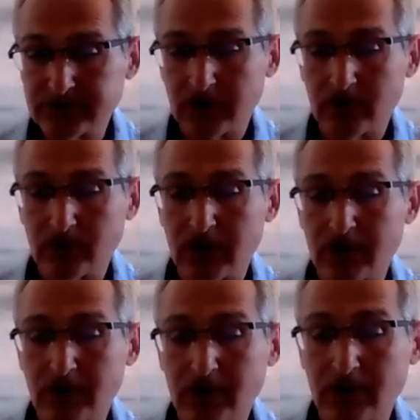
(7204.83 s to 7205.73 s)

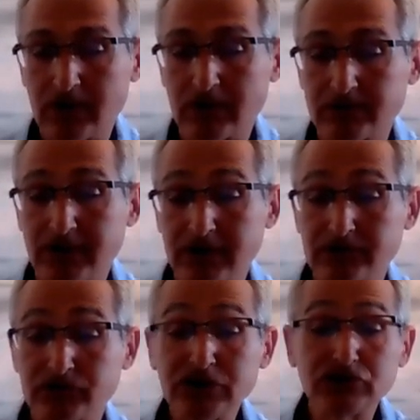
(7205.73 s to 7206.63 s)
So
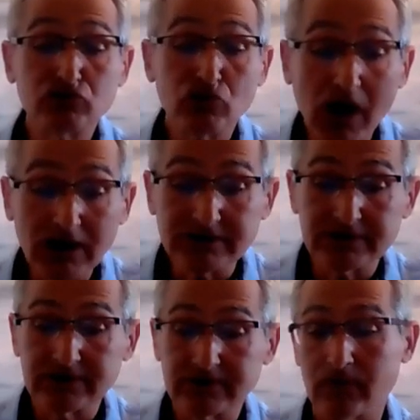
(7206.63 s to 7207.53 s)
the
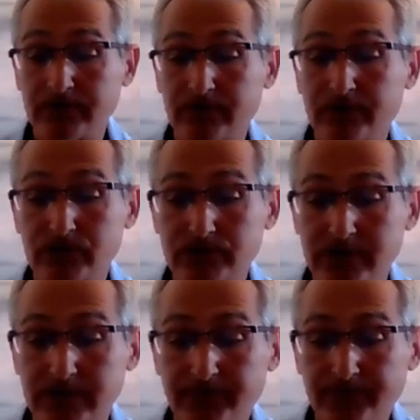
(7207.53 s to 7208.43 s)
distrust of the
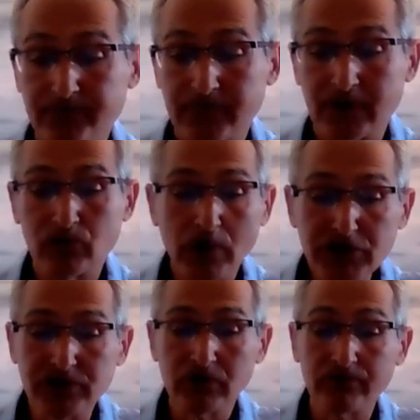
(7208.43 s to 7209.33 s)
future, the
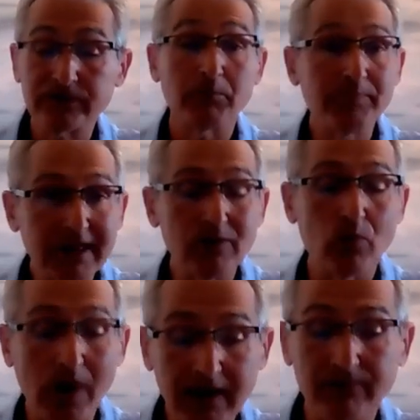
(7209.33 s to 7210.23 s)
aggression of the big
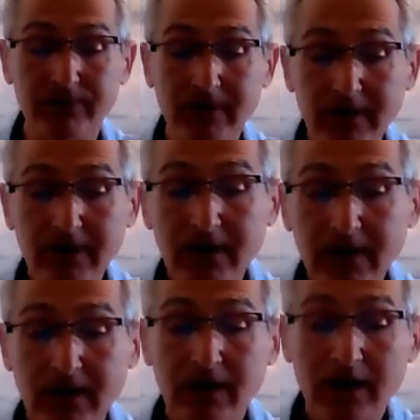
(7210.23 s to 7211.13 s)
wave
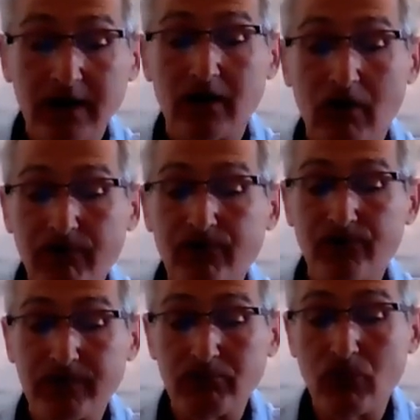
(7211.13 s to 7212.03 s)

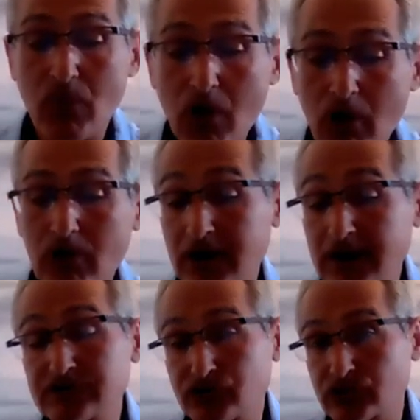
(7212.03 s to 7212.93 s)
of more or
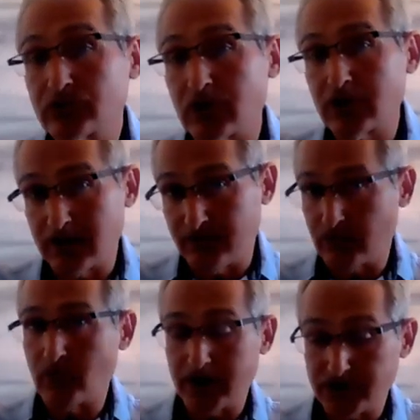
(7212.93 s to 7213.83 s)
less true
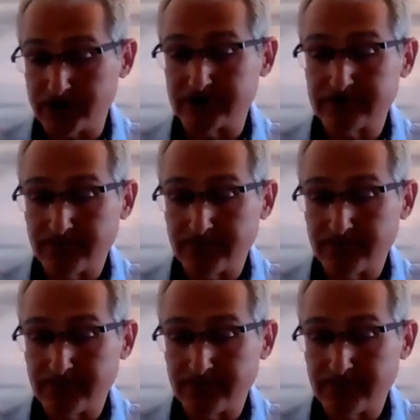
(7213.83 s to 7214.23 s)
information.